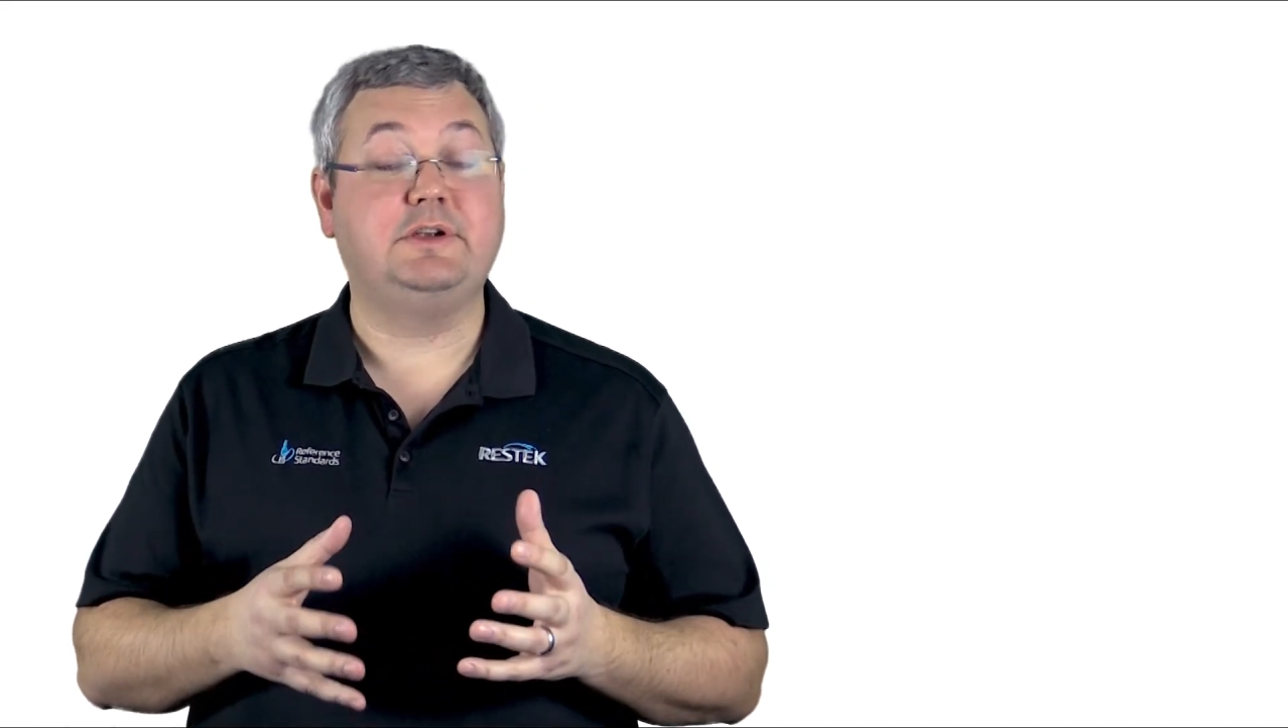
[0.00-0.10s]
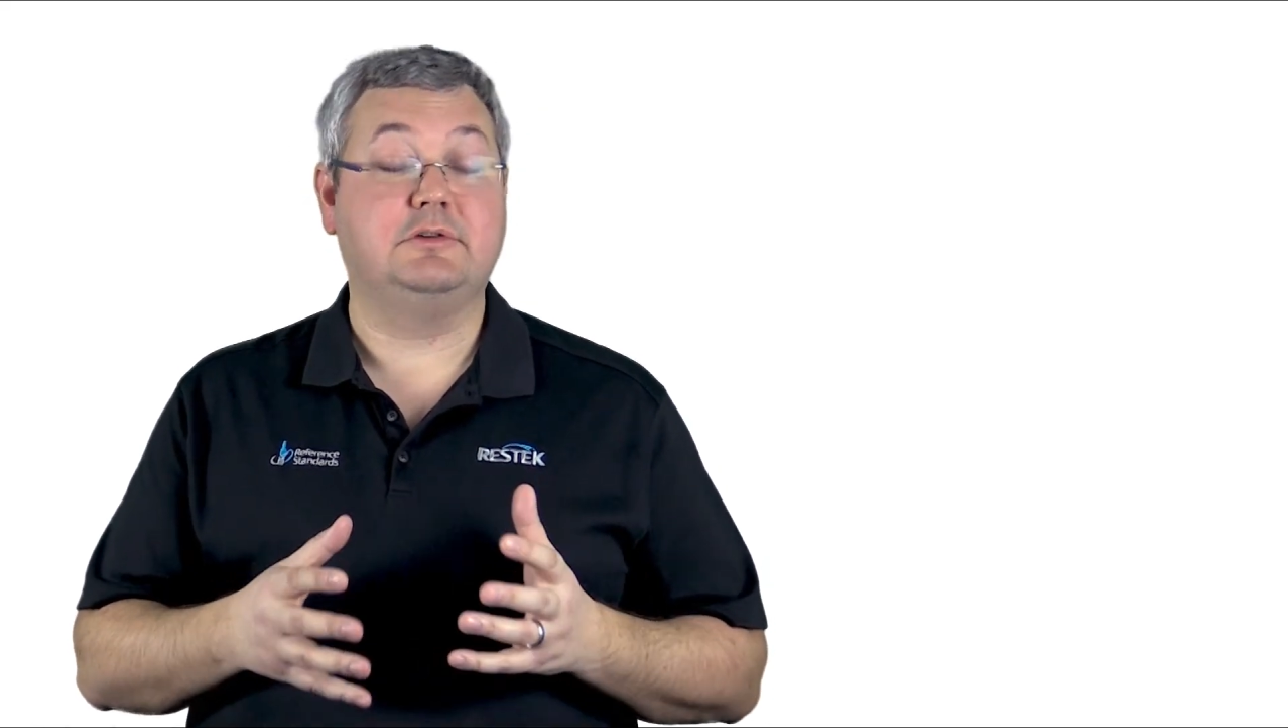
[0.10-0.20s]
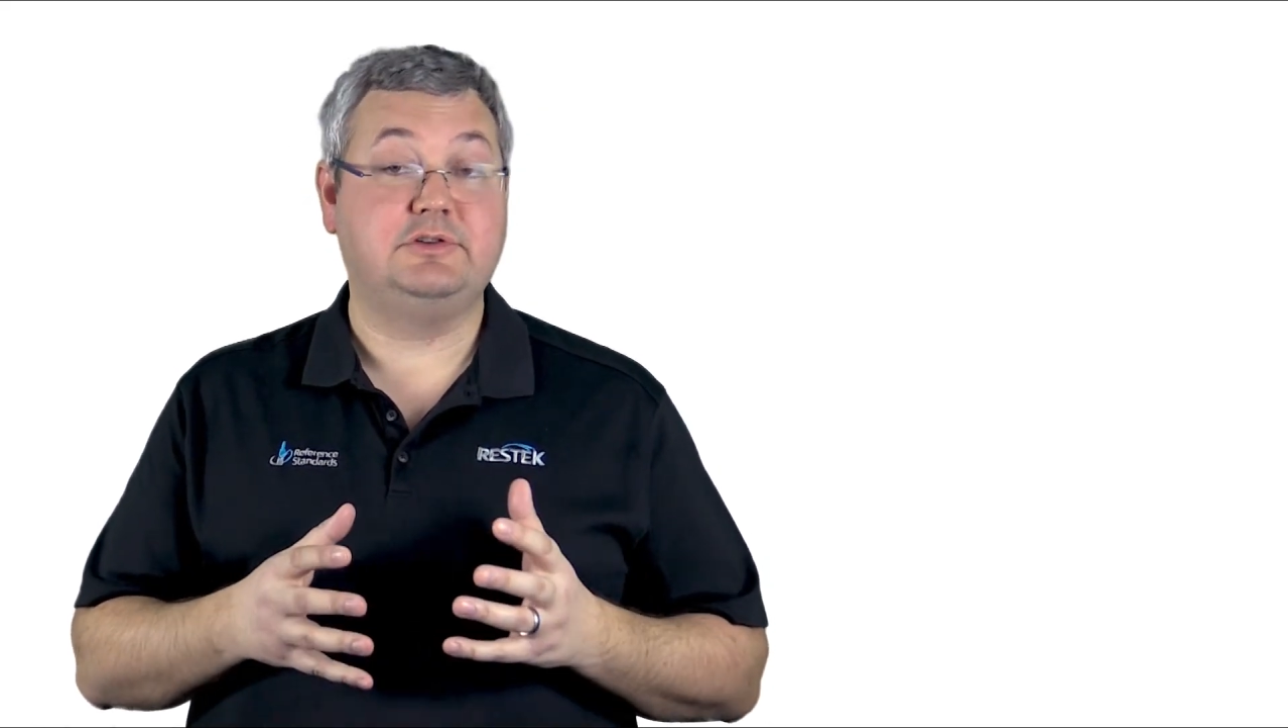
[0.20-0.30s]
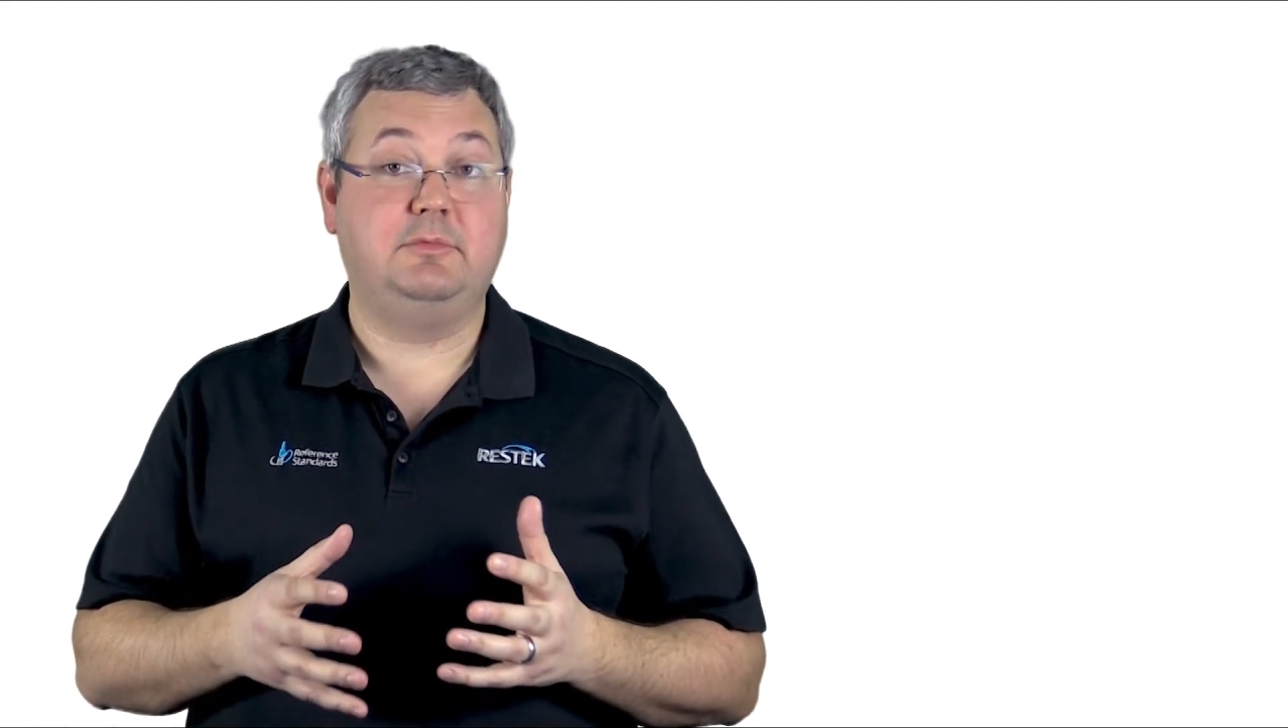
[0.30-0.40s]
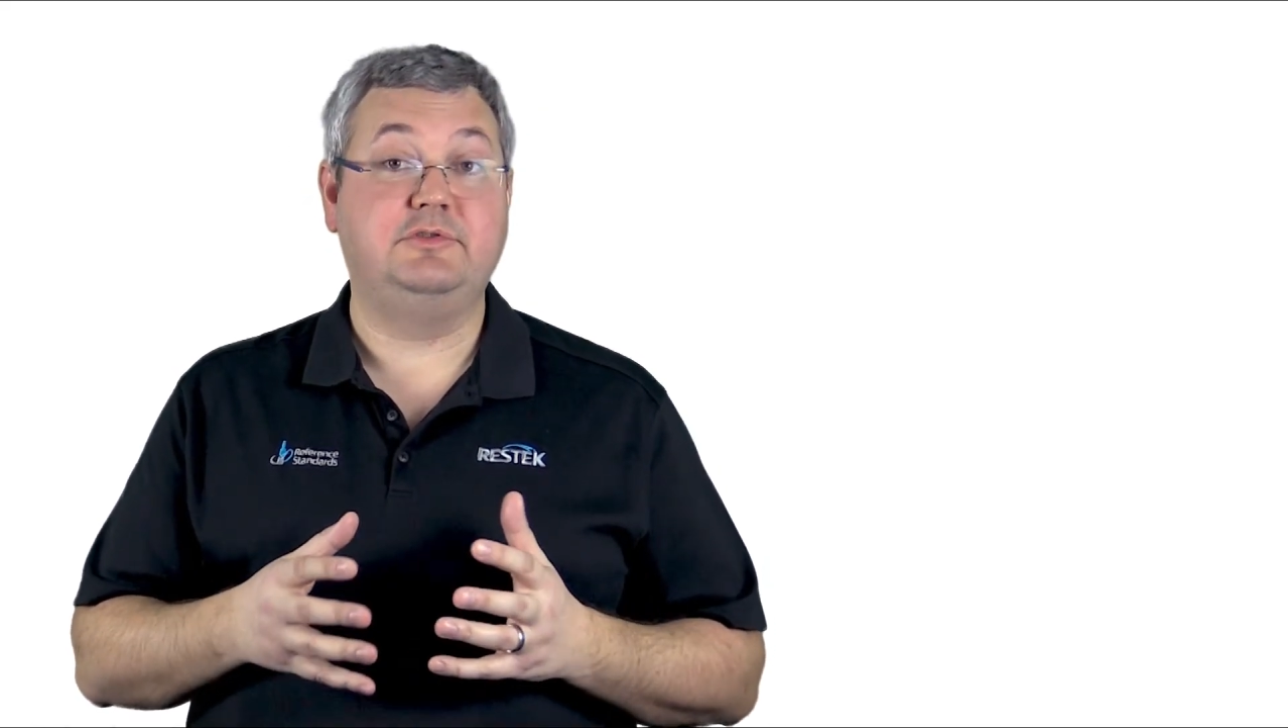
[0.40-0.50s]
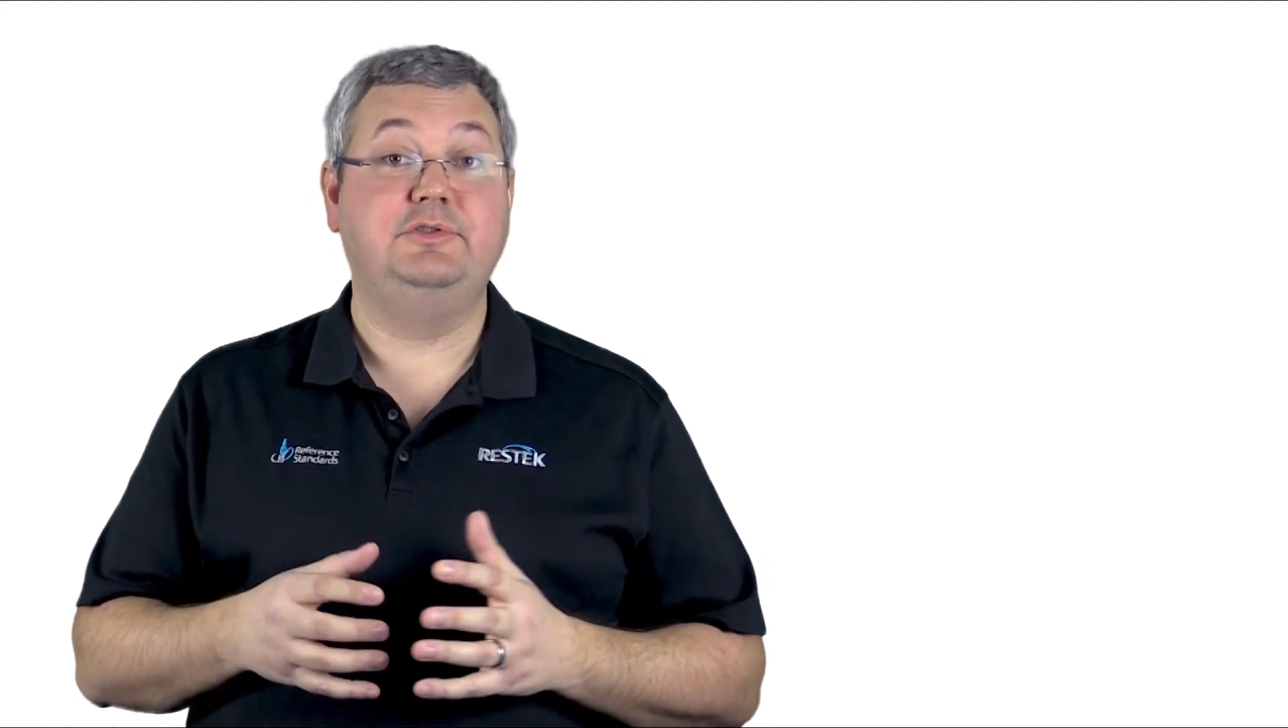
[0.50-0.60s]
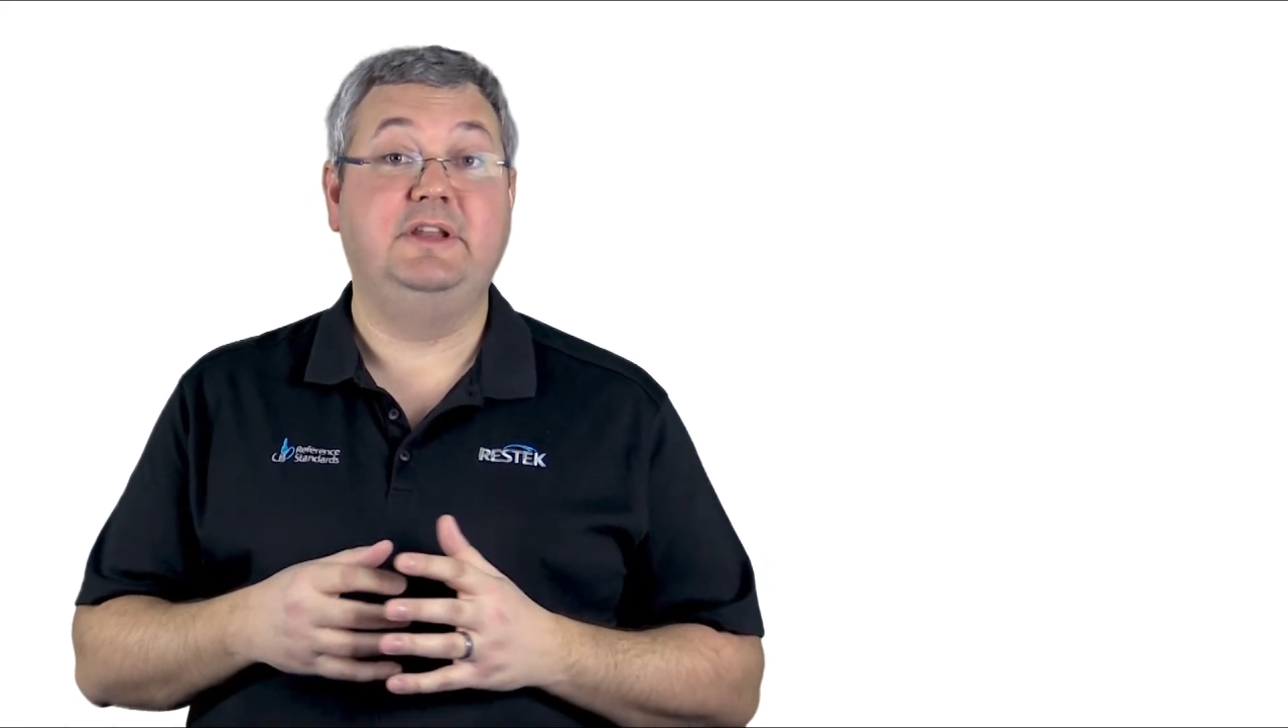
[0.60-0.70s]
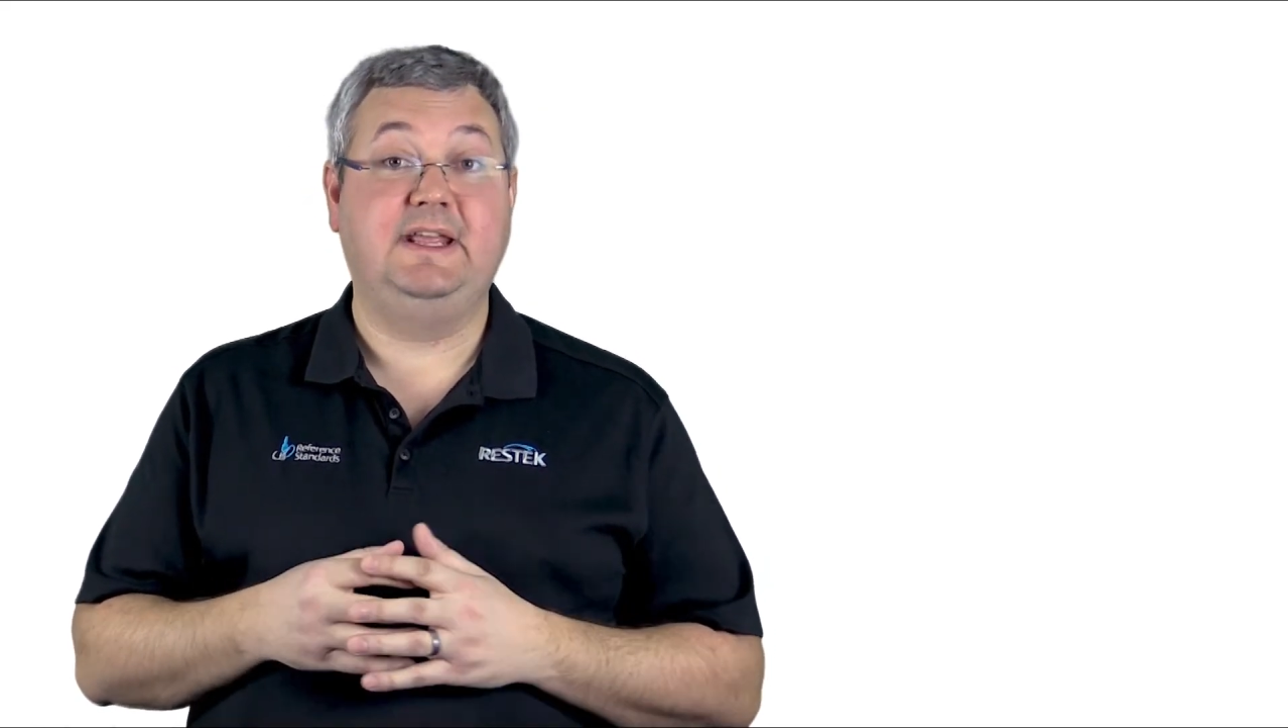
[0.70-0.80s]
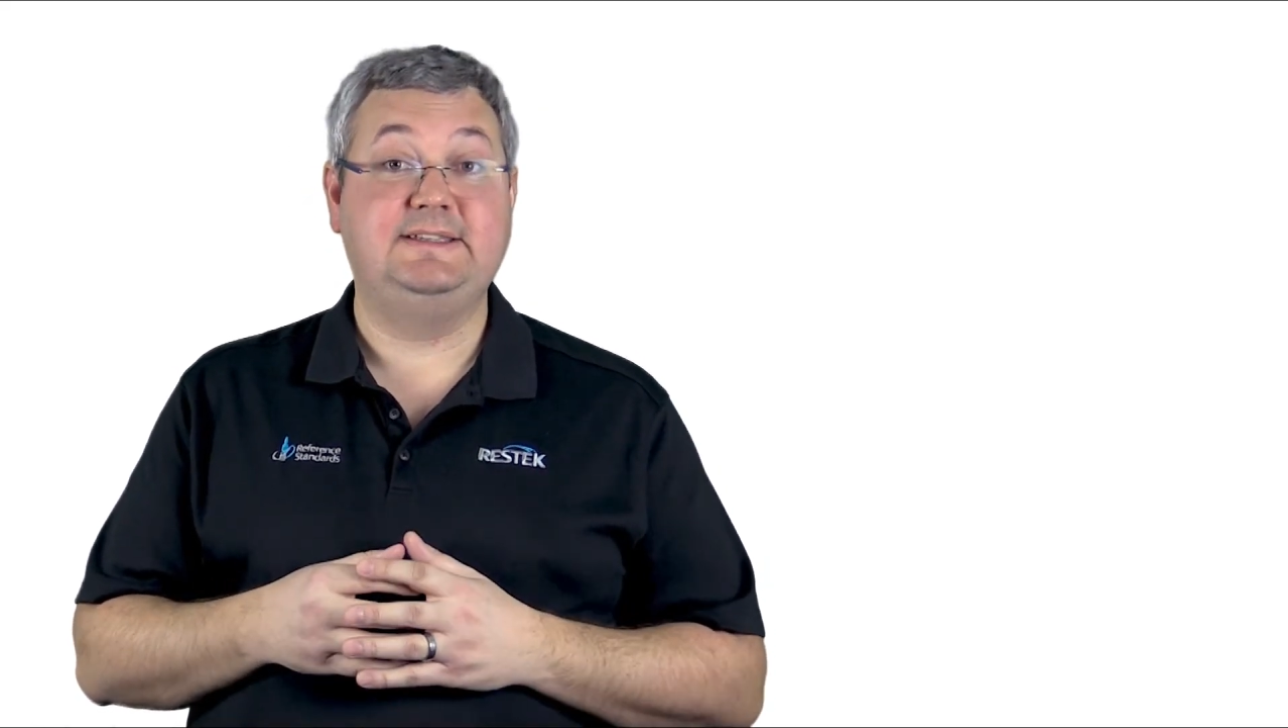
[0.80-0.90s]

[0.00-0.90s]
our troubleshooting